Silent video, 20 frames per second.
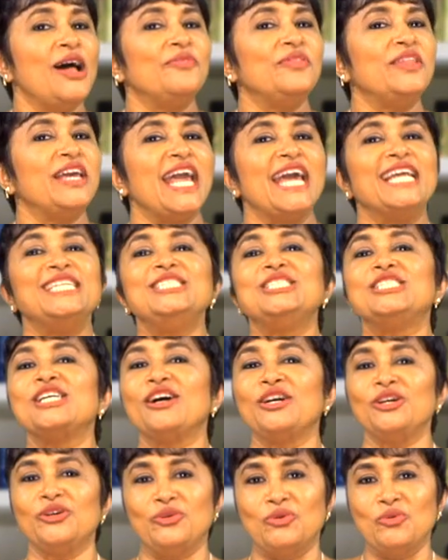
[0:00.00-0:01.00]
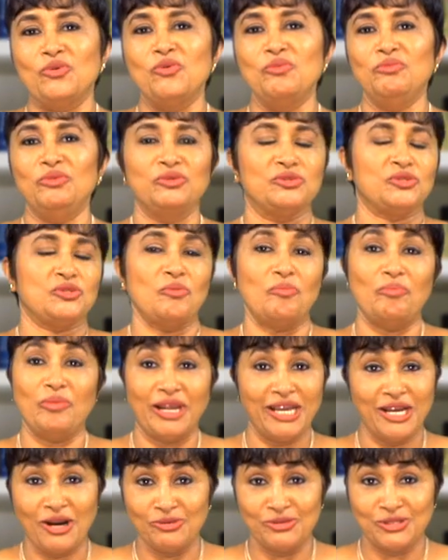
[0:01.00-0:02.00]
The entire room used to
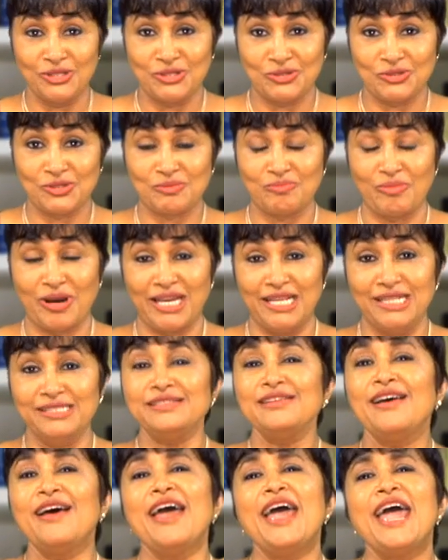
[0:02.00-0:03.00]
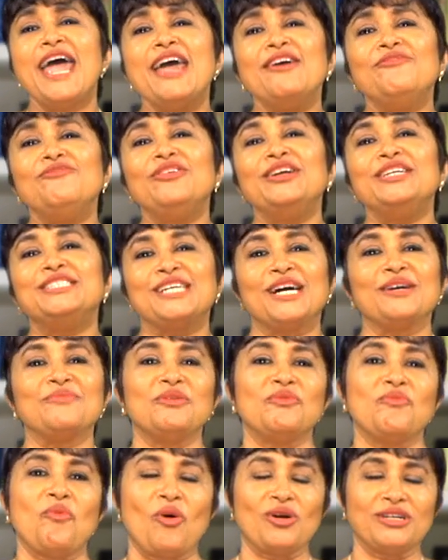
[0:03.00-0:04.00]
break out into smiles every time
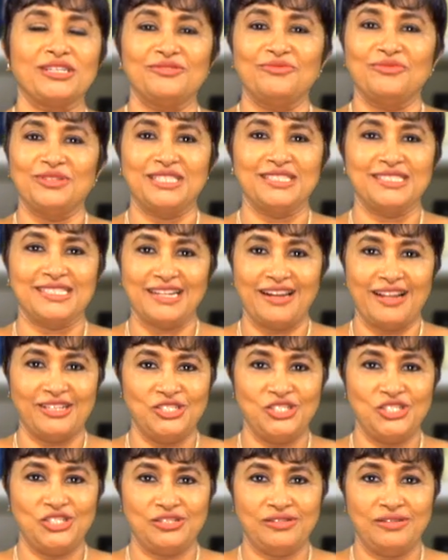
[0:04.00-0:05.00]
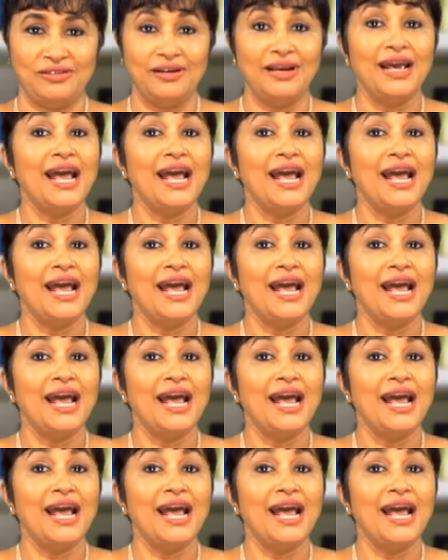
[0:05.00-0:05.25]
he walked in with his lunch.